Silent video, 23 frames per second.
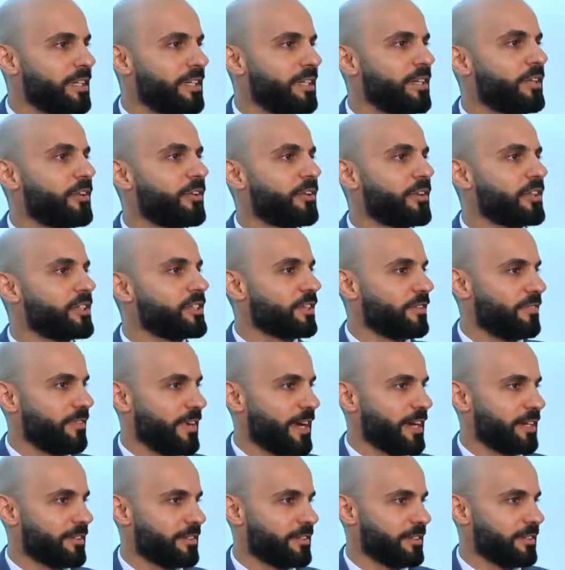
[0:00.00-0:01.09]
risk
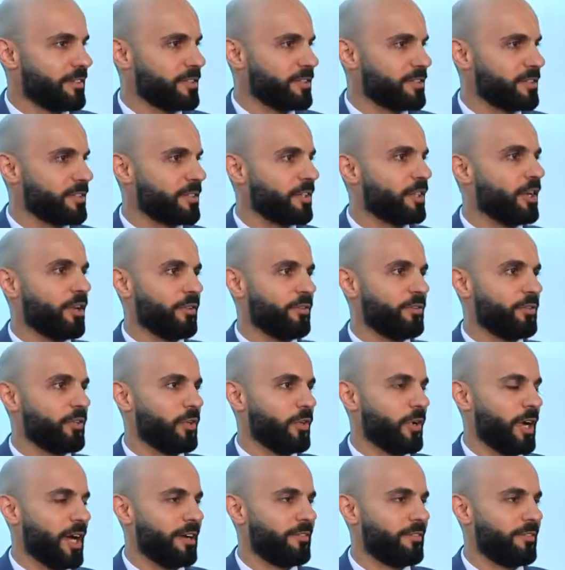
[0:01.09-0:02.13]
factors if you have